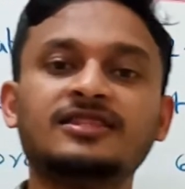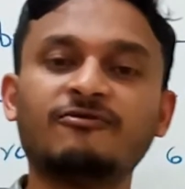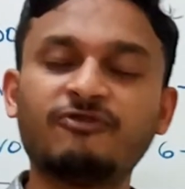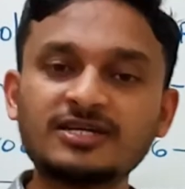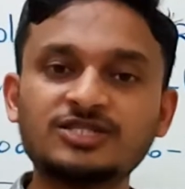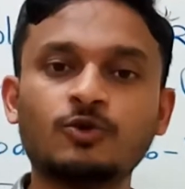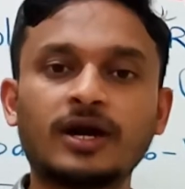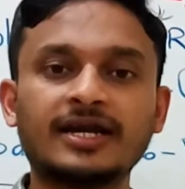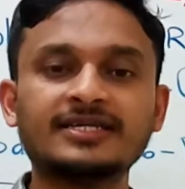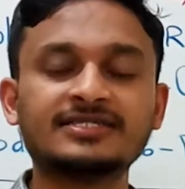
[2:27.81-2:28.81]
The first
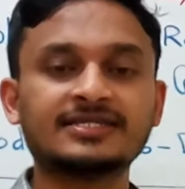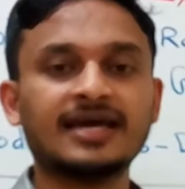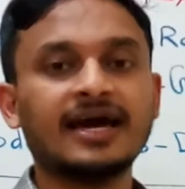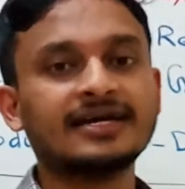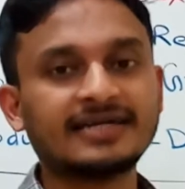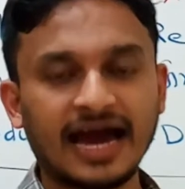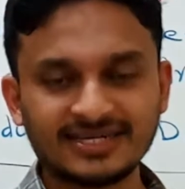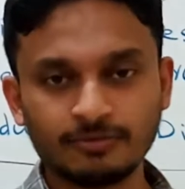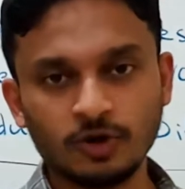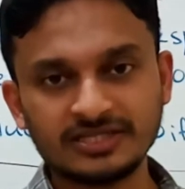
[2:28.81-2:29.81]
one is
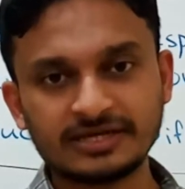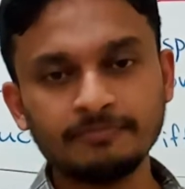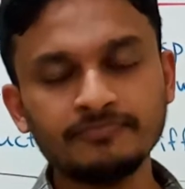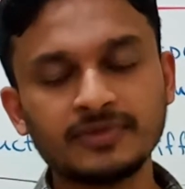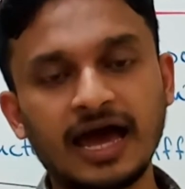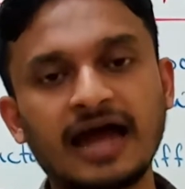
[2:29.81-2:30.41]
catabolism